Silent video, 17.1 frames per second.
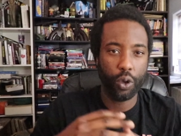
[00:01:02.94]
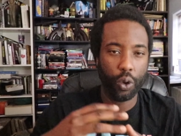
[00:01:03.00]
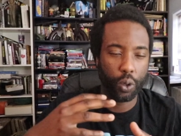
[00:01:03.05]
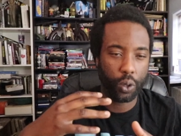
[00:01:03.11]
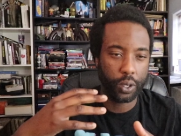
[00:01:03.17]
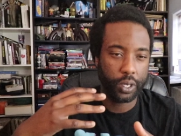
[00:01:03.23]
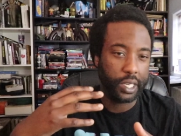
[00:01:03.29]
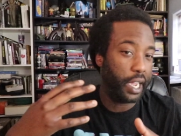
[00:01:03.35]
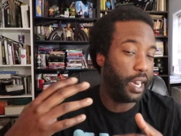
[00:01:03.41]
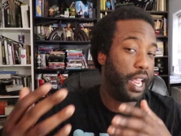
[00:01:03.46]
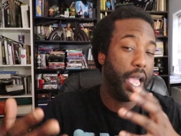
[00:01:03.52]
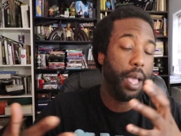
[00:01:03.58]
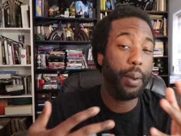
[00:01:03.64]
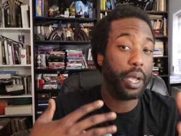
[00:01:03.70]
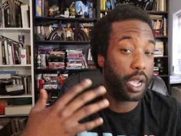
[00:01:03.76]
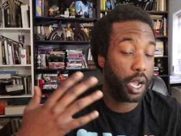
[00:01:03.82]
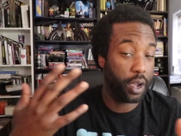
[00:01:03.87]
whole
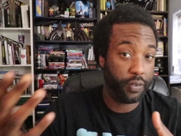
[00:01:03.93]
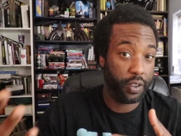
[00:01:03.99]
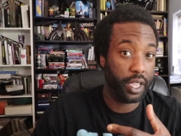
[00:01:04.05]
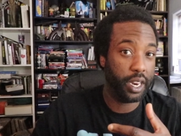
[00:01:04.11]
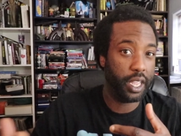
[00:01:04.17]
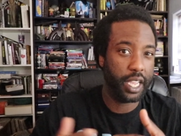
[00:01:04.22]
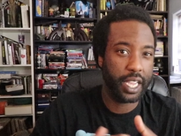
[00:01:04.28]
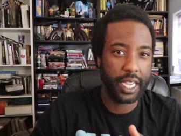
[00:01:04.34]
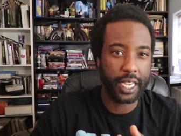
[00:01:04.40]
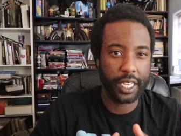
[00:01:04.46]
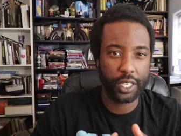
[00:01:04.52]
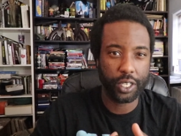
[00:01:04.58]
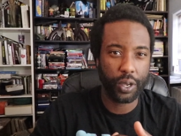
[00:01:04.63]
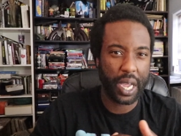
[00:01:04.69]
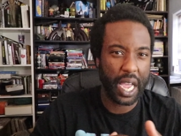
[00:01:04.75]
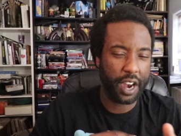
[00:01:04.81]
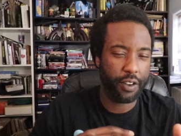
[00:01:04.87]
dynamic of it is
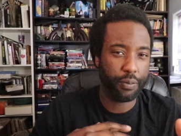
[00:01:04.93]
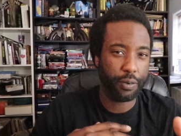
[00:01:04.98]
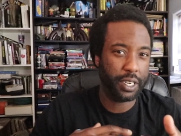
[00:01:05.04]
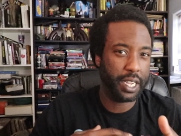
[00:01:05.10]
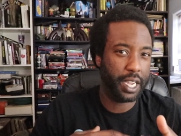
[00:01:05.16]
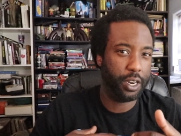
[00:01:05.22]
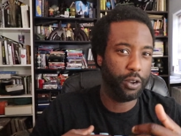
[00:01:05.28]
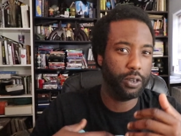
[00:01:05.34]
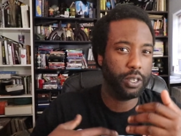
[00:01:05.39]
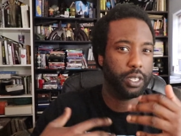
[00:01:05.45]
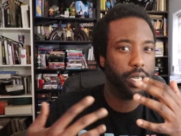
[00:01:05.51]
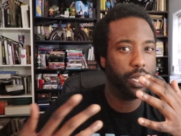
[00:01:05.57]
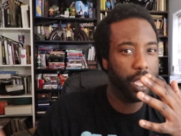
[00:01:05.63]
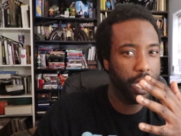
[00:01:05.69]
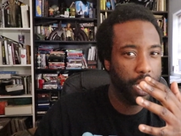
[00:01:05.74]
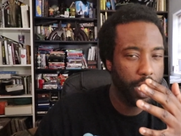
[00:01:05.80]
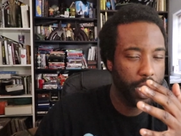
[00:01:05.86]
you kind of pretend you're a
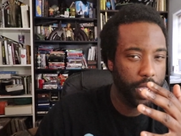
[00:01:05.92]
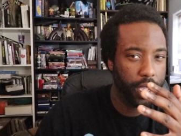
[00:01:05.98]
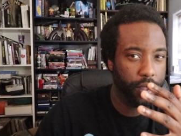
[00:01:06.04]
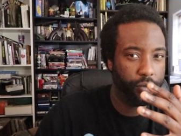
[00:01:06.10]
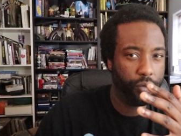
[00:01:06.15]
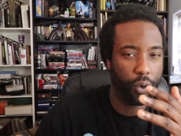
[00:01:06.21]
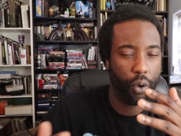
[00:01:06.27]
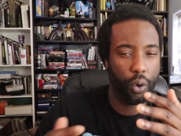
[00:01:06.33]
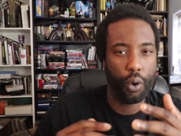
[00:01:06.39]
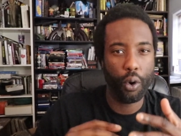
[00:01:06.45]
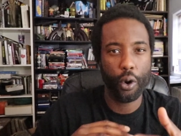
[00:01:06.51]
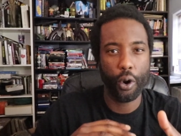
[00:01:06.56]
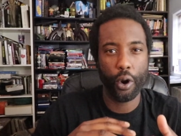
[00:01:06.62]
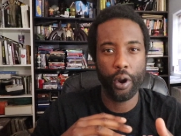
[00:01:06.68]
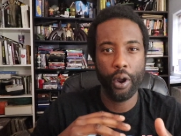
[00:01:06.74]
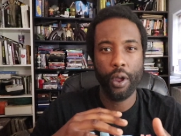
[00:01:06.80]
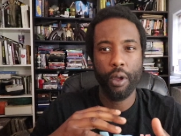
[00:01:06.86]
slave,
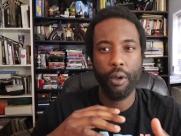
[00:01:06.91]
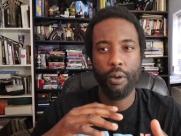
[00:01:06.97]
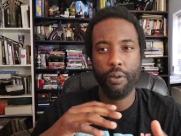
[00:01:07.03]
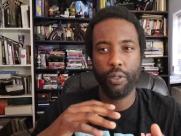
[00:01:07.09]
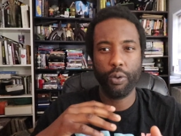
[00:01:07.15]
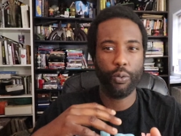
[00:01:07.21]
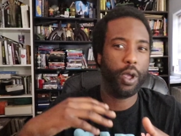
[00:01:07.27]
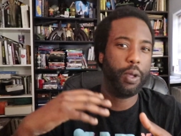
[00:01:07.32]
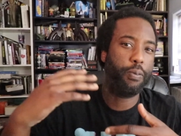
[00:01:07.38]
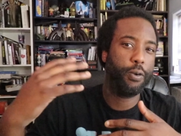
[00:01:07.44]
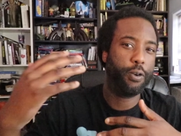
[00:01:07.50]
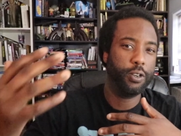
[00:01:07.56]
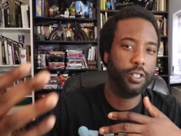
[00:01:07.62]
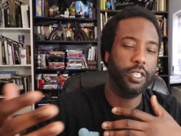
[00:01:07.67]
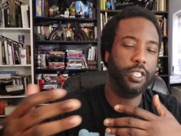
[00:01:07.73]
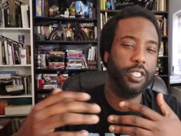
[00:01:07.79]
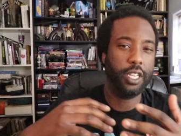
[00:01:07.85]
or the white
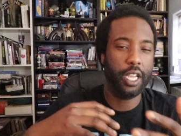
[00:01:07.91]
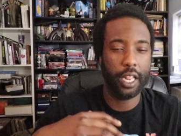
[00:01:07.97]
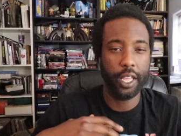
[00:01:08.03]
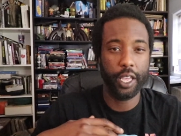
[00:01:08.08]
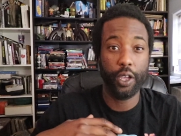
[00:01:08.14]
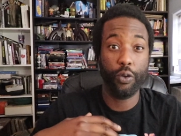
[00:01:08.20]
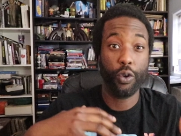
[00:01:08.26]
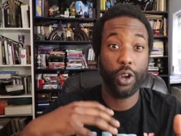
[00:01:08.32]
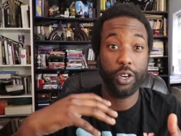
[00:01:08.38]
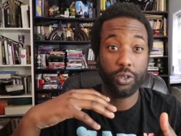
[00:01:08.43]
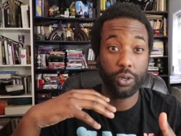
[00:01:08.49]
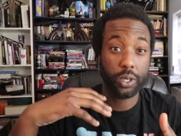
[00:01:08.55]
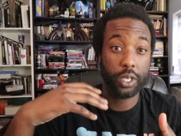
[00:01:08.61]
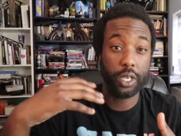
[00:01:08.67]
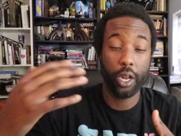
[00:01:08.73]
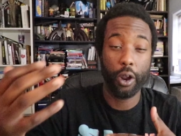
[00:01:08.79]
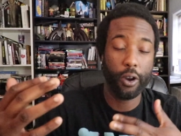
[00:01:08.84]
person is yelling racial
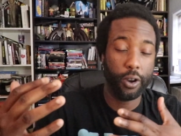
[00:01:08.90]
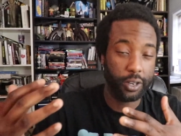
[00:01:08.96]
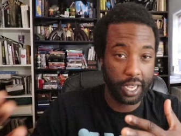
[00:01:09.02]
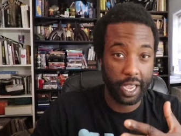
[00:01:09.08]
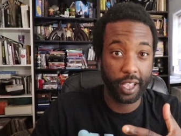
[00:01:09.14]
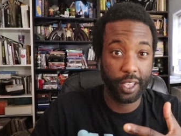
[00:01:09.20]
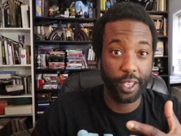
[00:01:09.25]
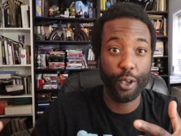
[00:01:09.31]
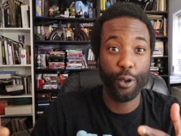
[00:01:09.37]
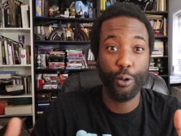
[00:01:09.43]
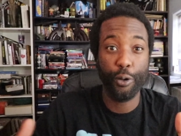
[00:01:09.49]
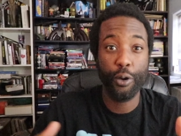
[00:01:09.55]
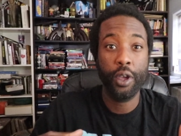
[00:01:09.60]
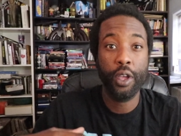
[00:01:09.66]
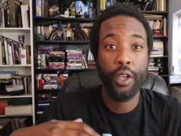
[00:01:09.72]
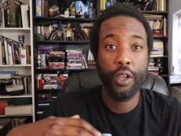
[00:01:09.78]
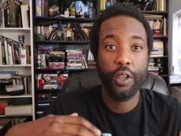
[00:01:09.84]
slurs at
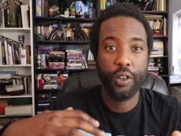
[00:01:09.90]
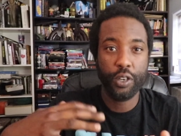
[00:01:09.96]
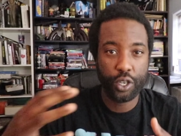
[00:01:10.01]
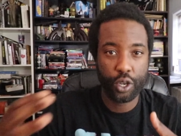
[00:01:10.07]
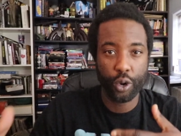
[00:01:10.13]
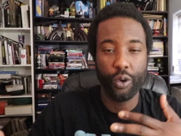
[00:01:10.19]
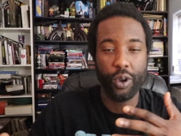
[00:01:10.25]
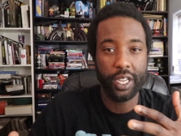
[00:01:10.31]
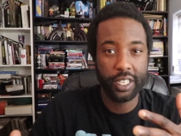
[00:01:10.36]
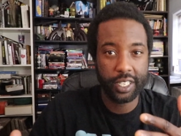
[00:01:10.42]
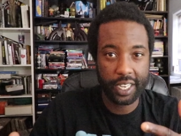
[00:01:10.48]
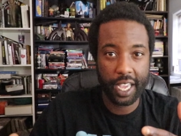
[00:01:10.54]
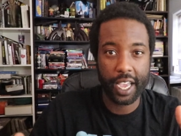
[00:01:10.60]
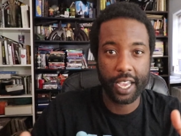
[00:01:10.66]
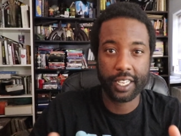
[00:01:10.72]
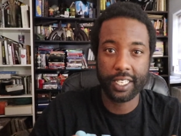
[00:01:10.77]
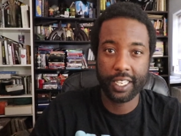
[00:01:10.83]
you during
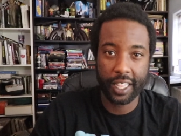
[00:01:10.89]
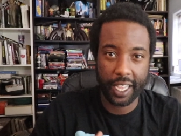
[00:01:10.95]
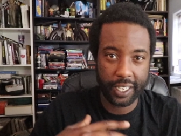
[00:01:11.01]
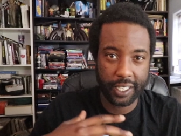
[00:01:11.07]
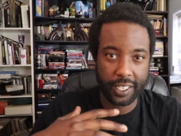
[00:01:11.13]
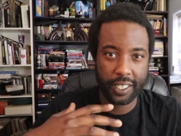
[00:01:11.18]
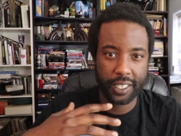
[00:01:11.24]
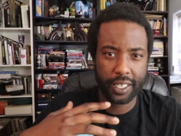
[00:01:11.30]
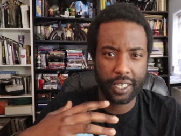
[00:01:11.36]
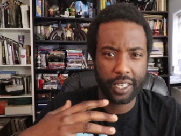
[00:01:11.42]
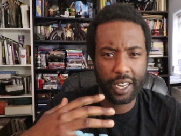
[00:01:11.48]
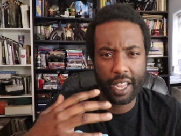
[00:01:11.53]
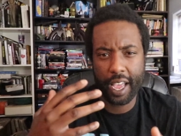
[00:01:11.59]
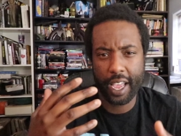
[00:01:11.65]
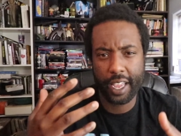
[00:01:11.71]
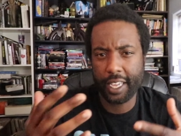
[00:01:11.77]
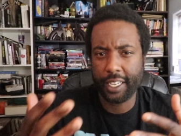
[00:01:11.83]
sex, and that's,
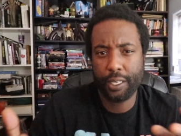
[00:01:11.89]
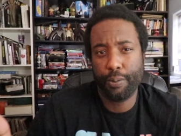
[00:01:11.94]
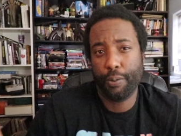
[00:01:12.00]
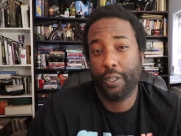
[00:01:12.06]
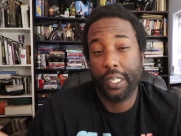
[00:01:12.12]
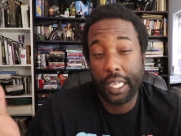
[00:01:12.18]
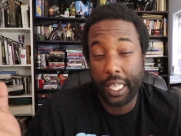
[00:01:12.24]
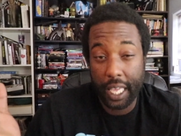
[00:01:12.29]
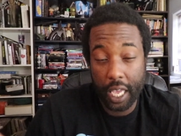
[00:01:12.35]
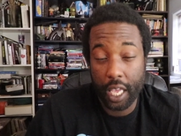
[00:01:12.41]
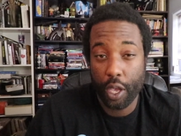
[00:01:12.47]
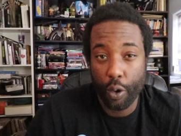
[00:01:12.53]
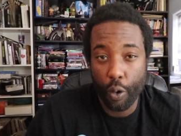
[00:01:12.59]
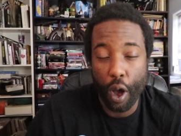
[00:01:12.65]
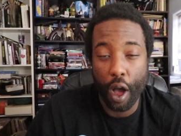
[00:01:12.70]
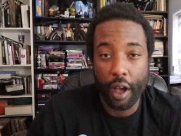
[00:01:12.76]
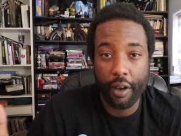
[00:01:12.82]
I guess, supposed to get
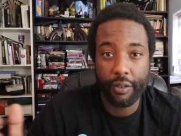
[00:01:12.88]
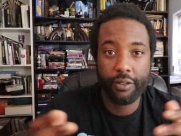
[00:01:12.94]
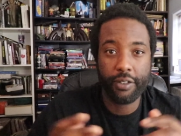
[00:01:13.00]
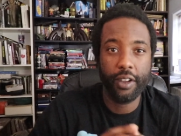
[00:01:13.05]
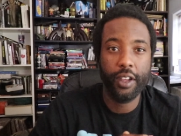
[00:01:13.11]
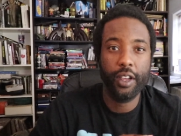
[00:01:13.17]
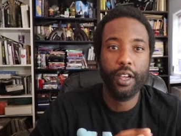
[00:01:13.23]
you off.